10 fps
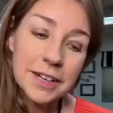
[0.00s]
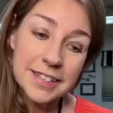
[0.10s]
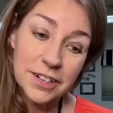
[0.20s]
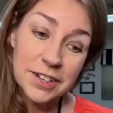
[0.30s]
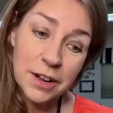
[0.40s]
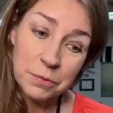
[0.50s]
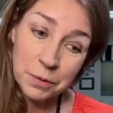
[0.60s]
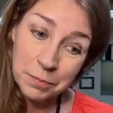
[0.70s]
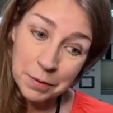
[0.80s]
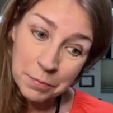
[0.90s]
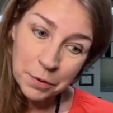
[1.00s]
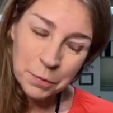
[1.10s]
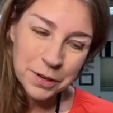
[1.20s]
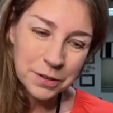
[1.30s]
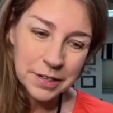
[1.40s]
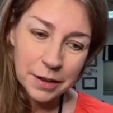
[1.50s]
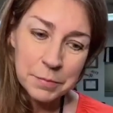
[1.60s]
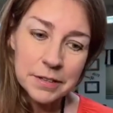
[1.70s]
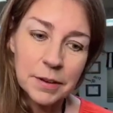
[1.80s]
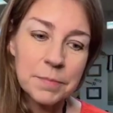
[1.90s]
Okay, Sarah, now remember, when you tell
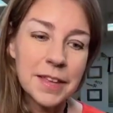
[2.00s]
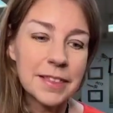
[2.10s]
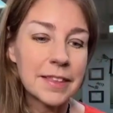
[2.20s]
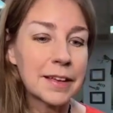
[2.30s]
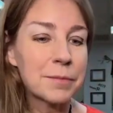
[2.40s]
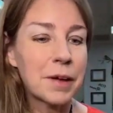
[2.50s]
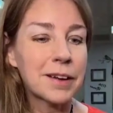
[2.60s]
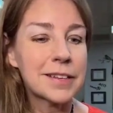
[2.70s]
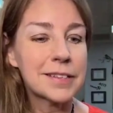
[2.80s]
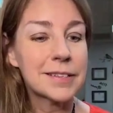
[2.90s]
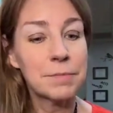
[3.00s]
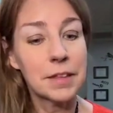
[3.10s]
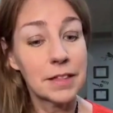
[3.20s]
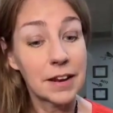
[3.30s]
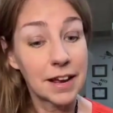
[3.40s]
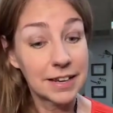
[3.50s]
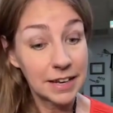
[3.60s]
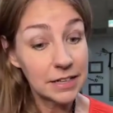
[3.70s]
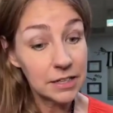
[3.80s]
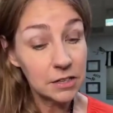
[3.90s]
me something, think about, is it something that I
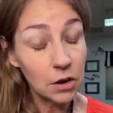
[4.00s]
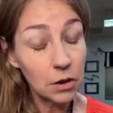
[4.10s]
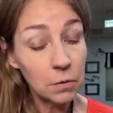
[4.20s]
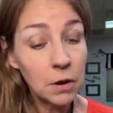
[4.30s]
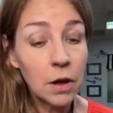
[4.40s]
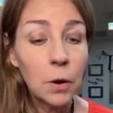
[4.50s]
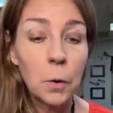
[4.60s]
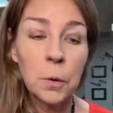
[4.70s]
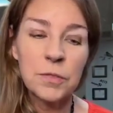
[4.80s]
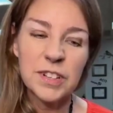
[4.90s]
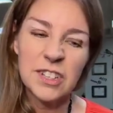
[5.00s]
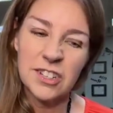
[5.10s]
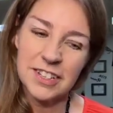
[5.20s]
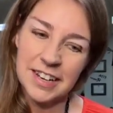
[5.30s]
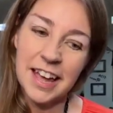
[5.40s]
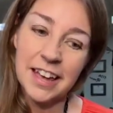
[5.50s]
need to know or if it's just